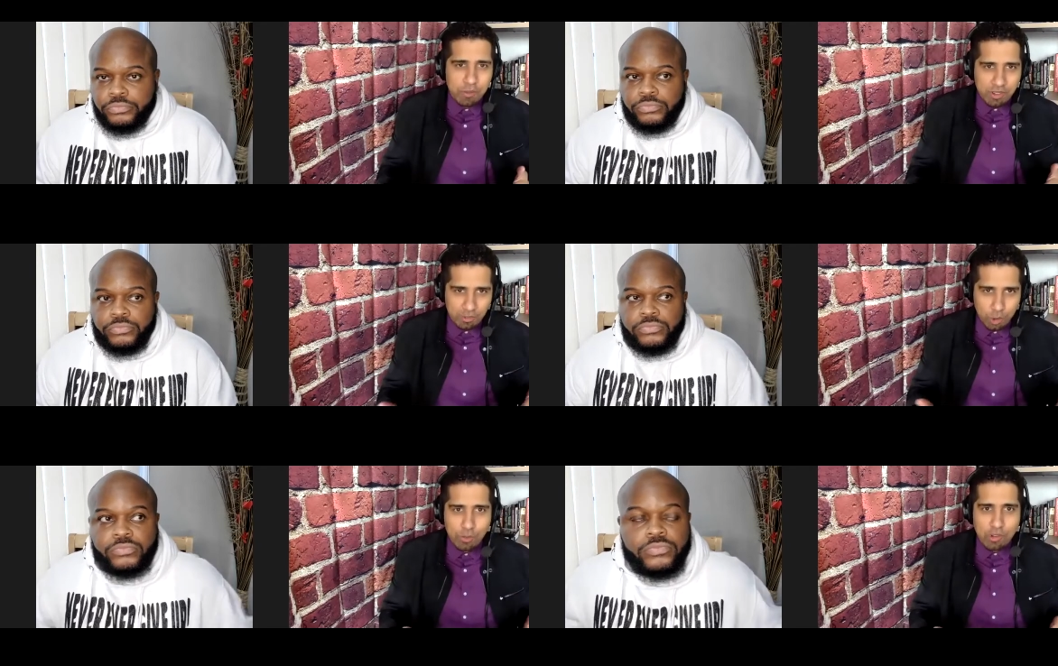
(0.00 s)

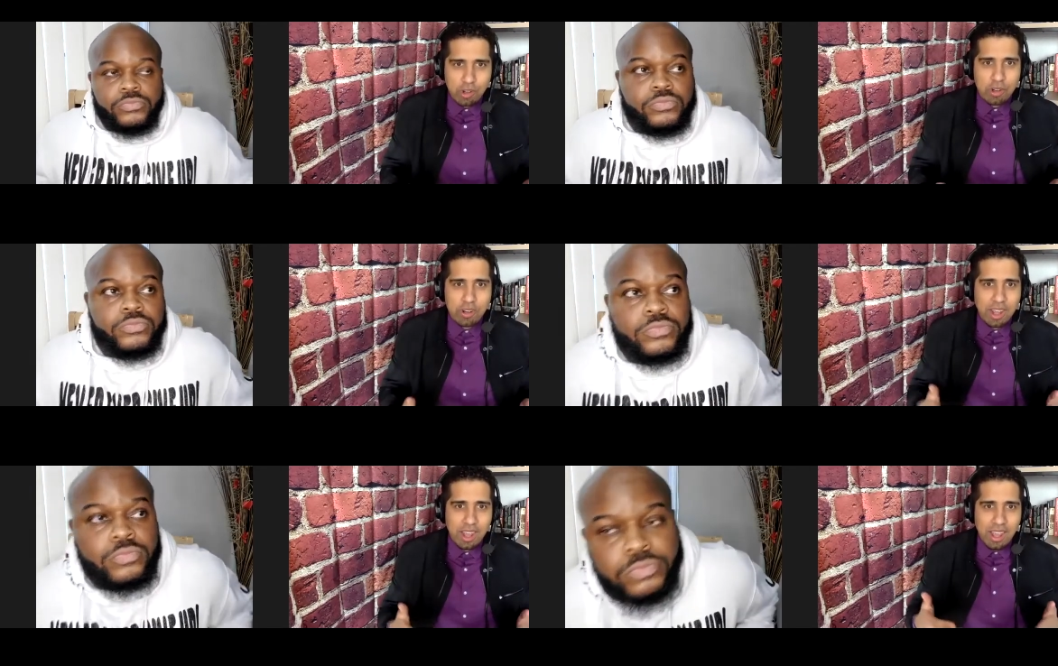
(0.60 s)
Speaker 1: conviction's
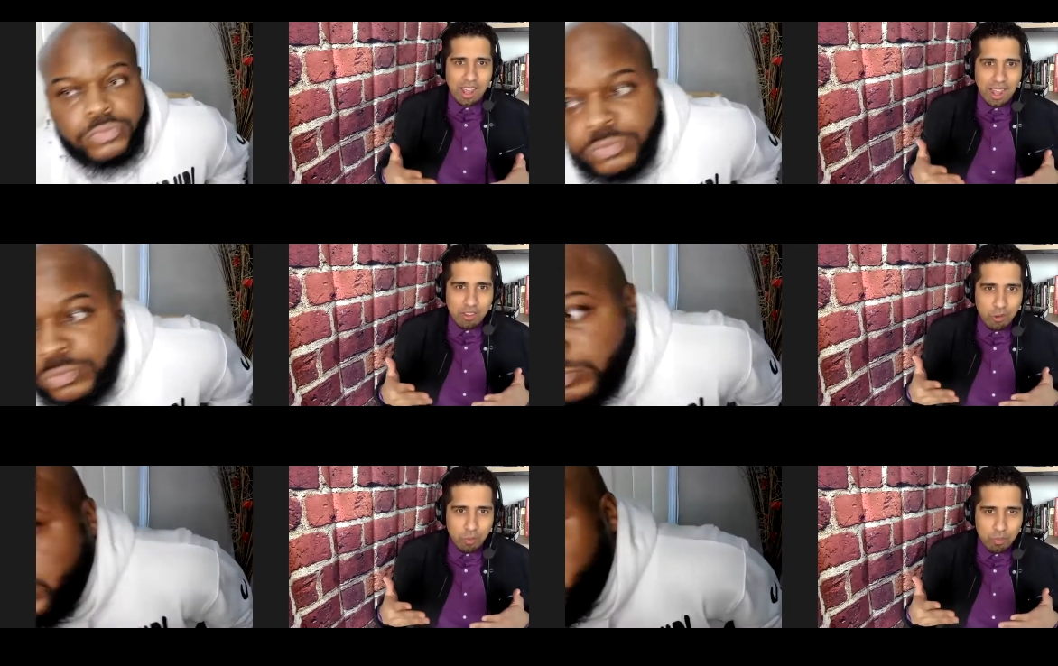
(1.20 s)
overturned
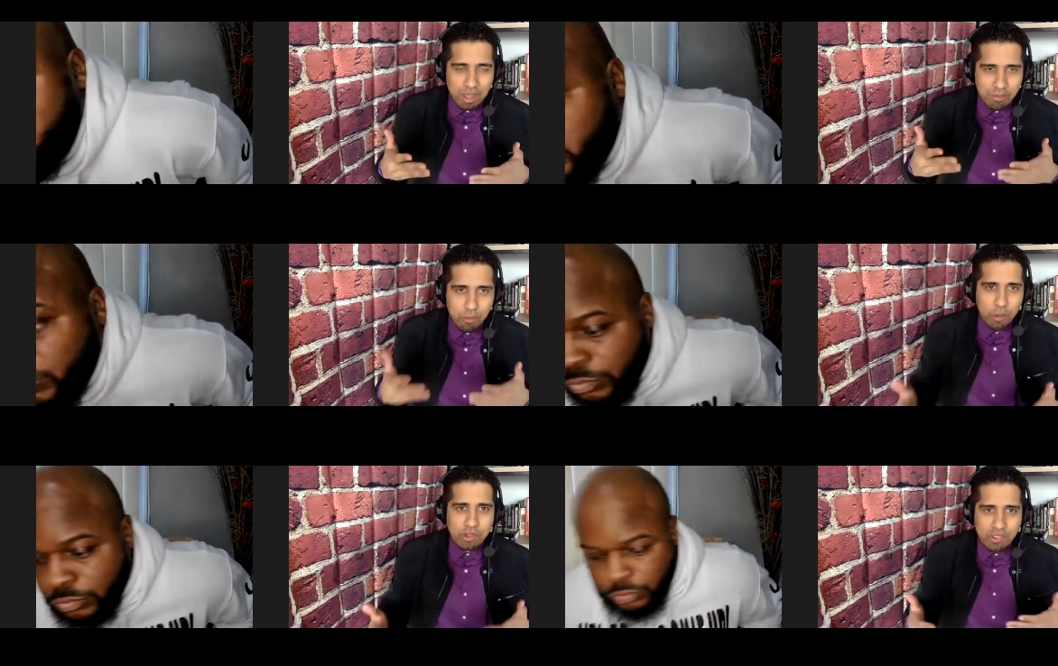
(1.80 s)
and mm-hmm. you
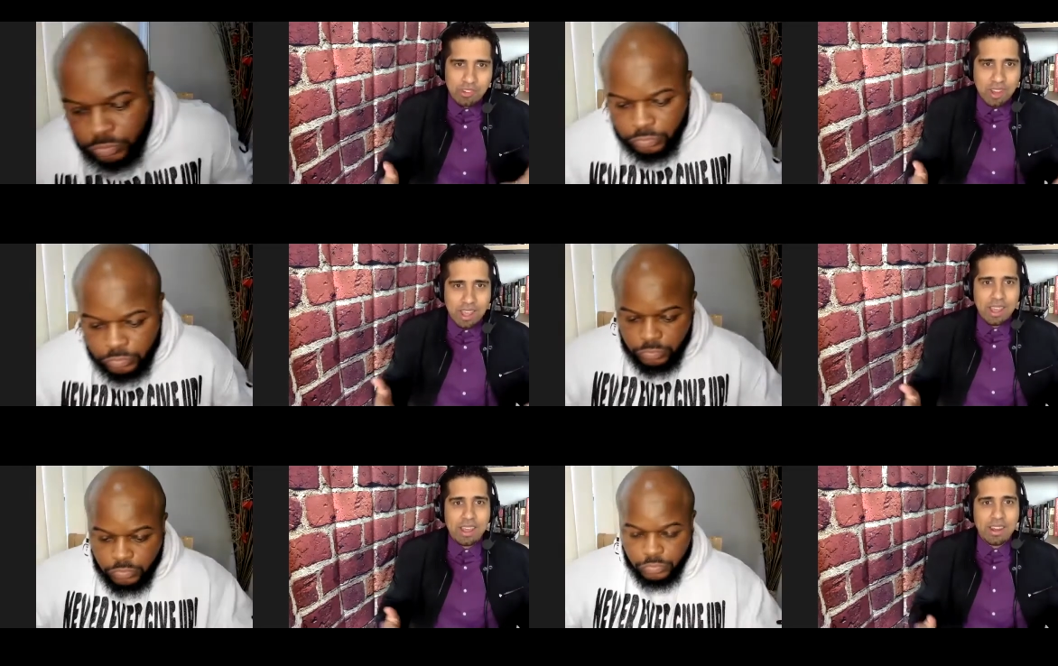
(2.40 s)
being forced to
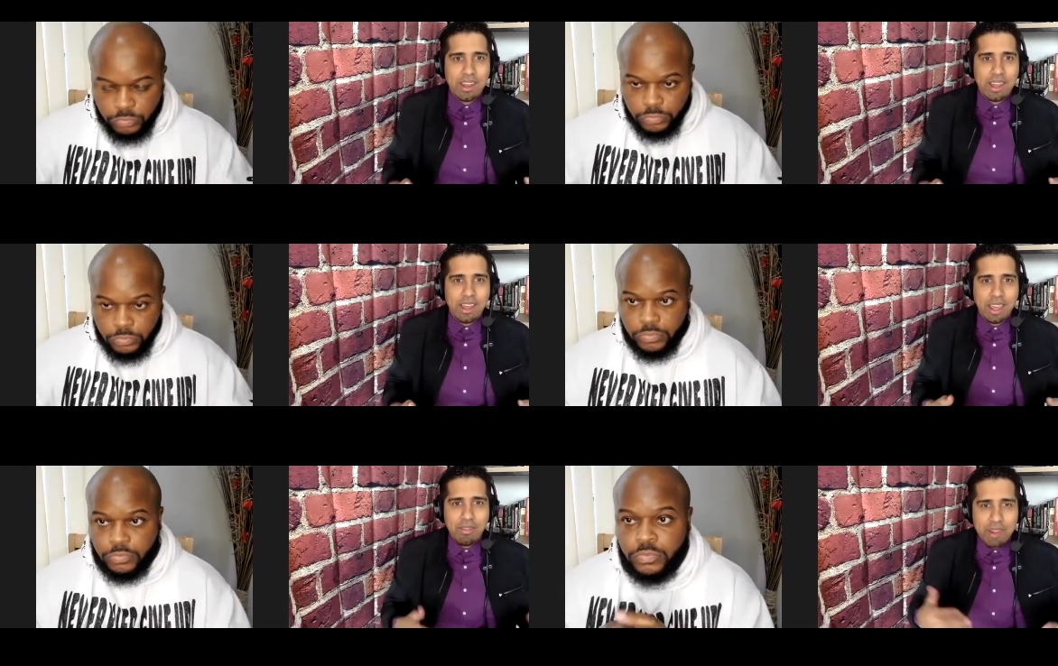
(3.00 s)
stay in
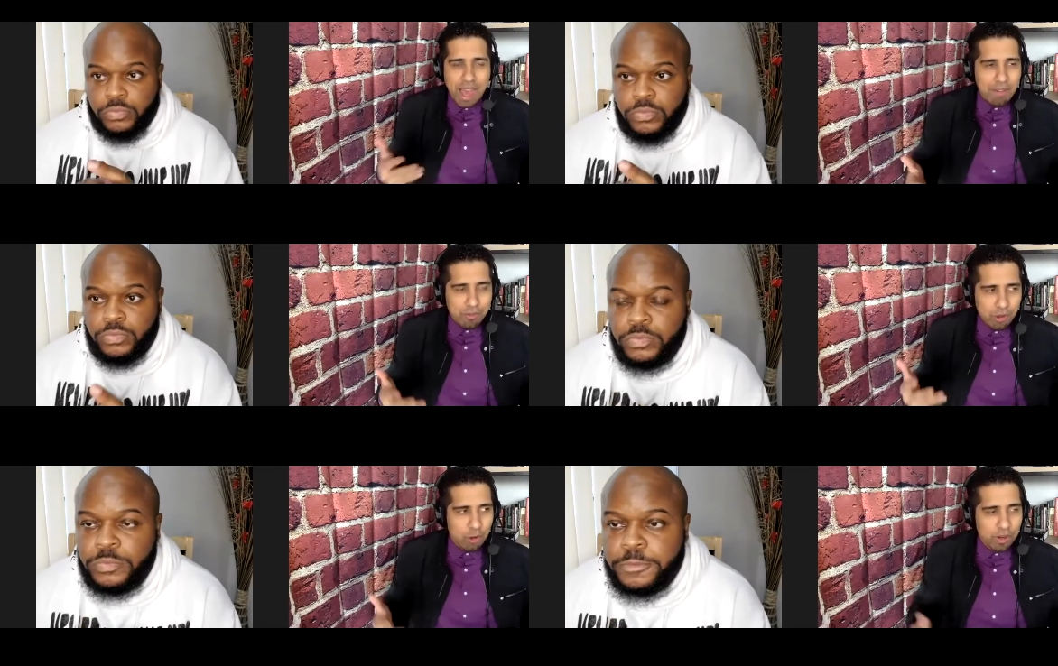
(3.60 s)
even
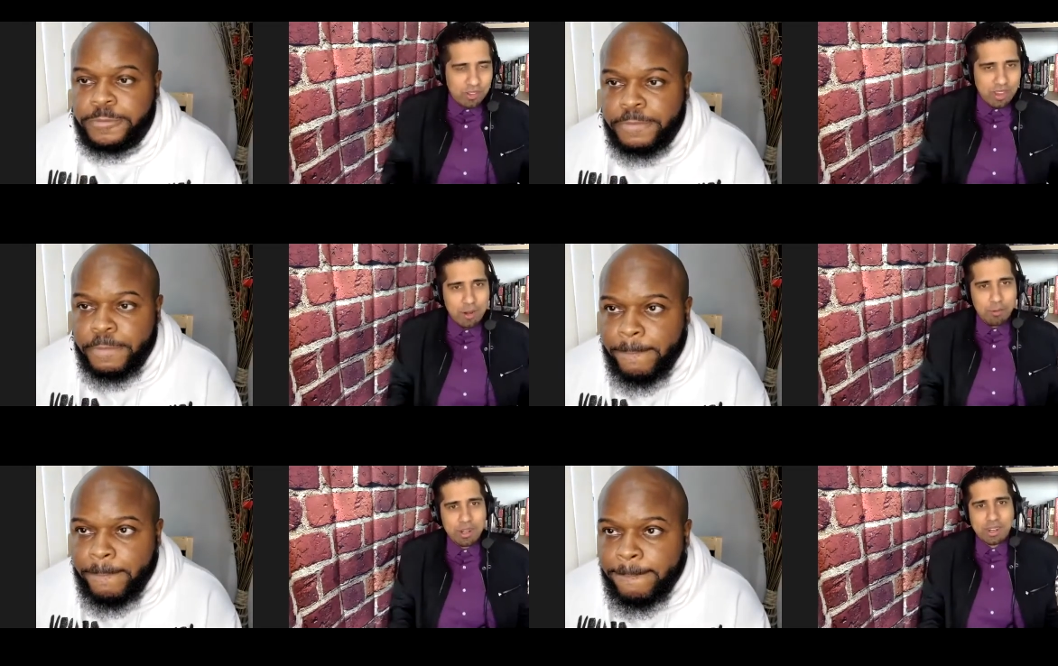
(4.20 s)
after you're
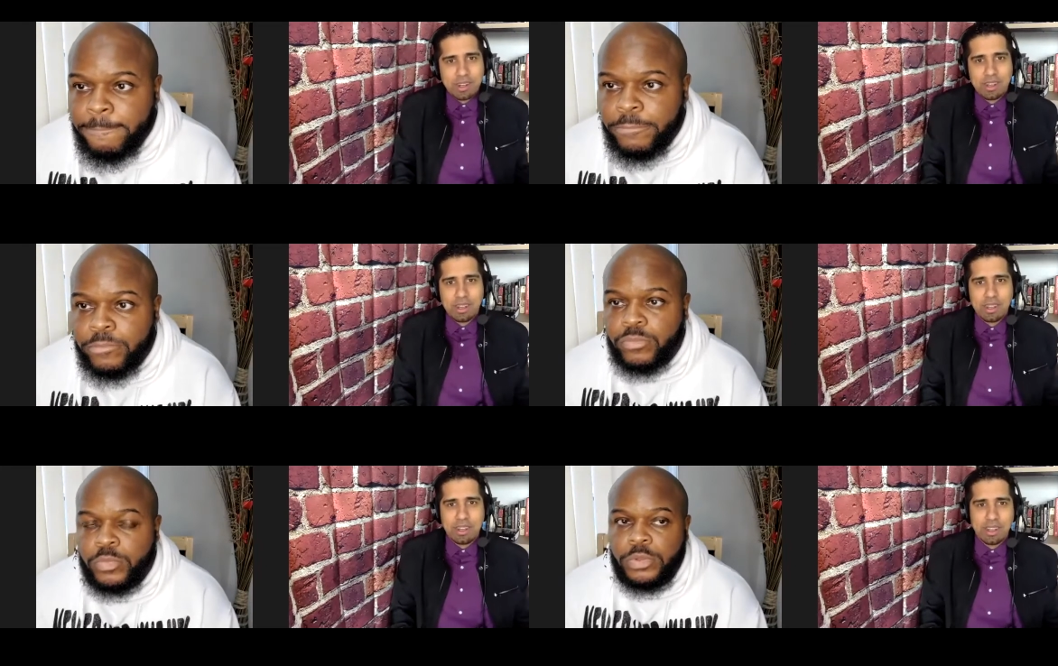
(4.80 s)
exonerated.
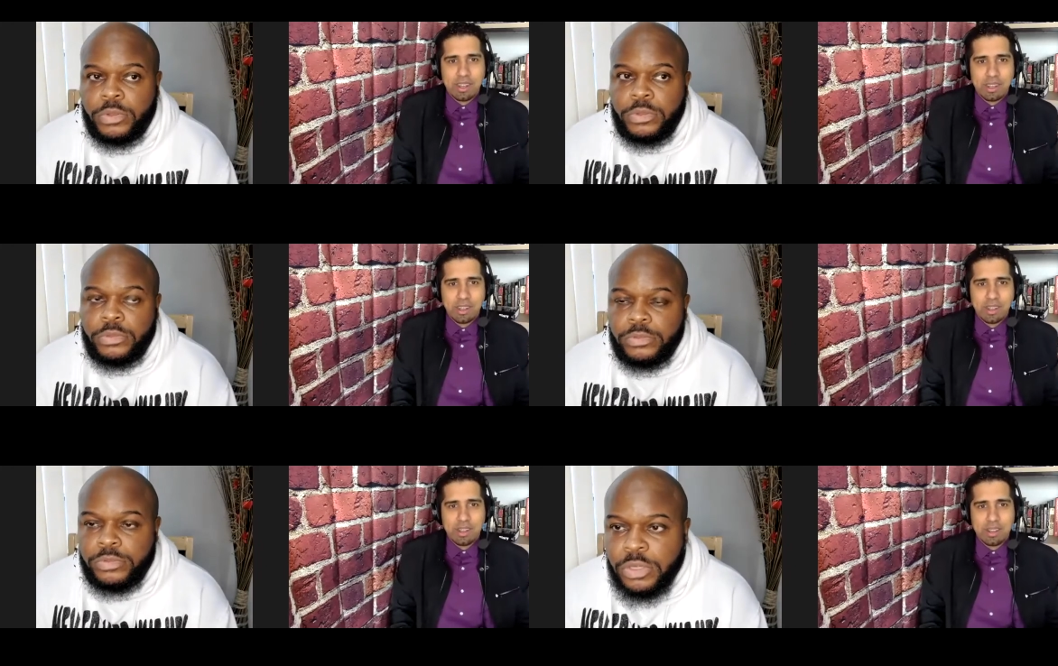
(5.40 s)

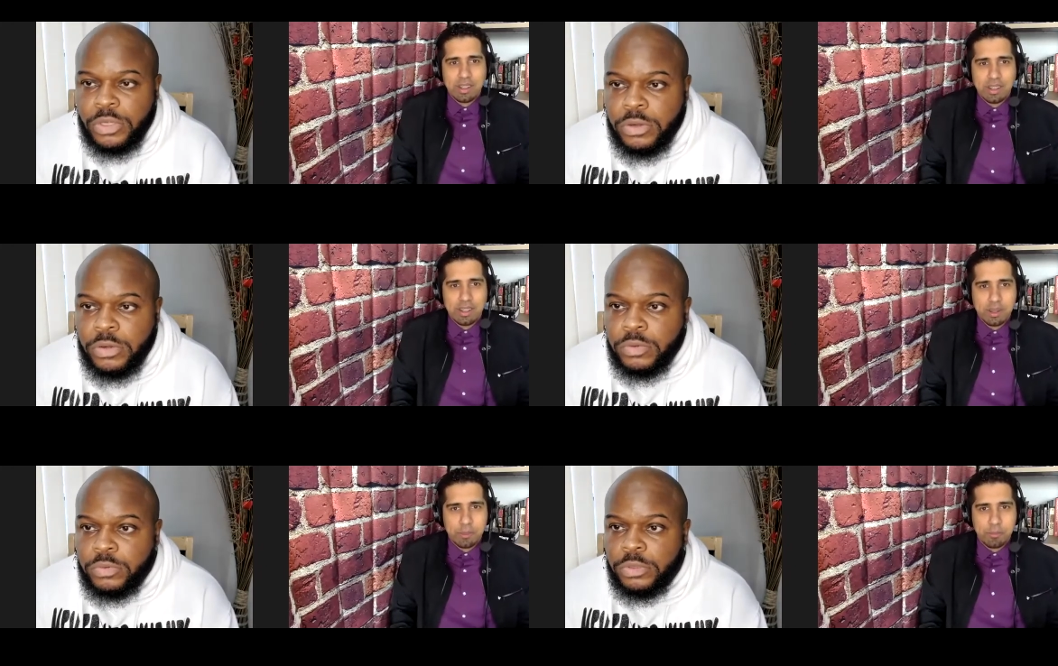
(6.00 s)

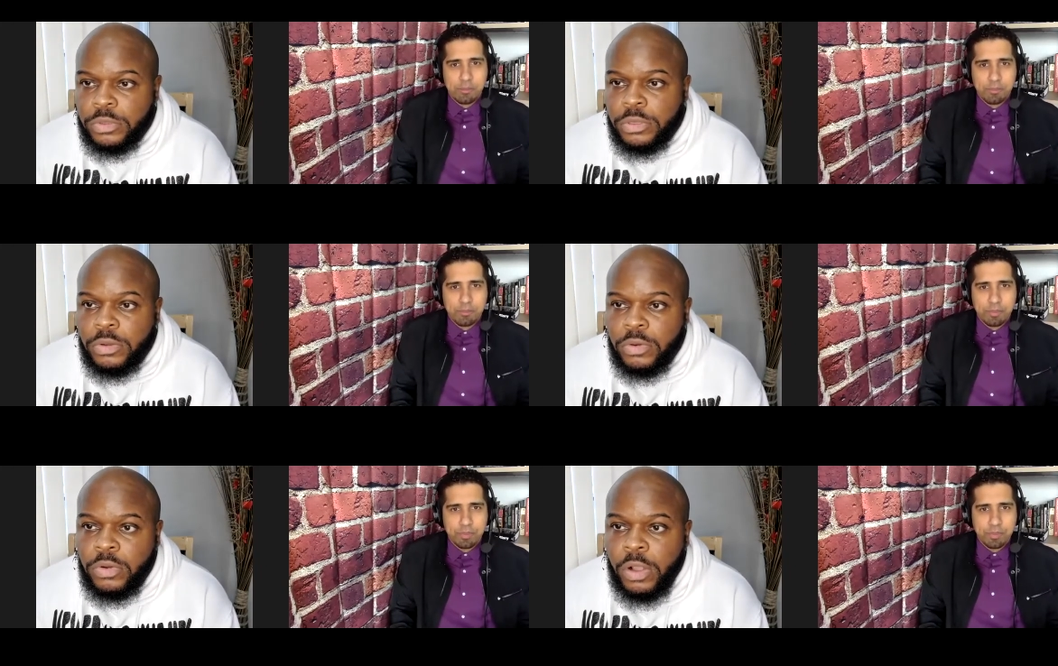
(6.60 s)
Speaker 2: So
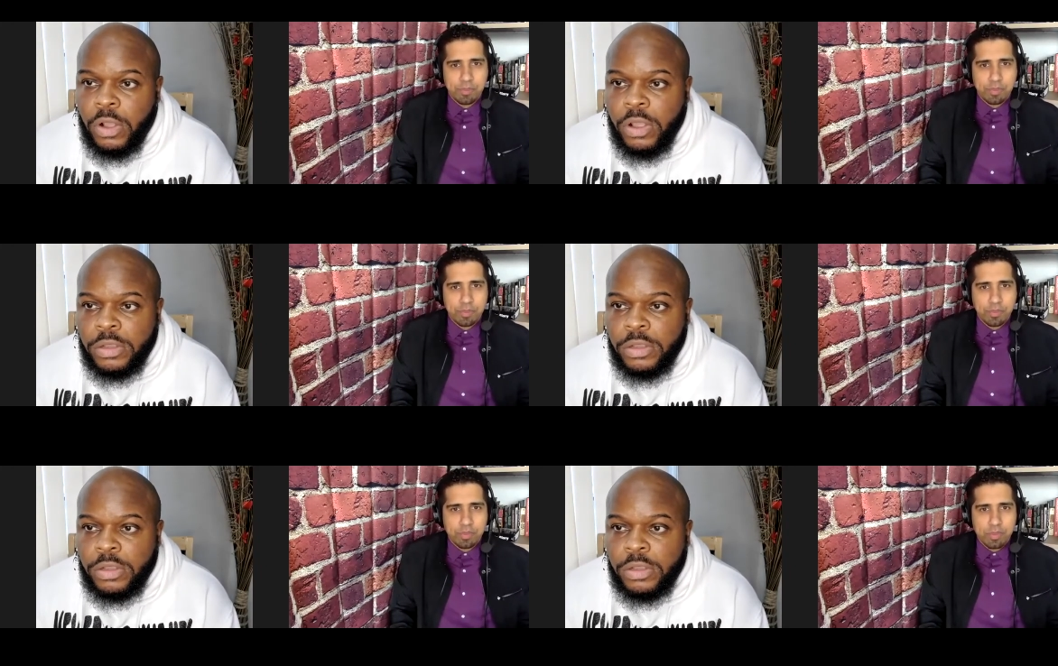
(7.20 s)
on
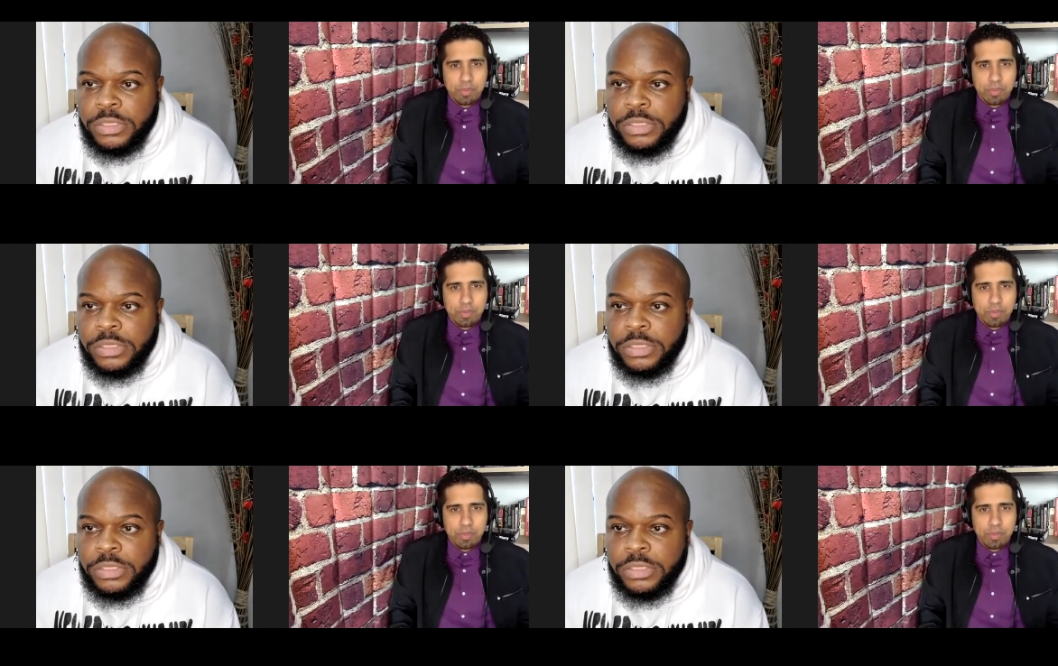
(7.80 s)
August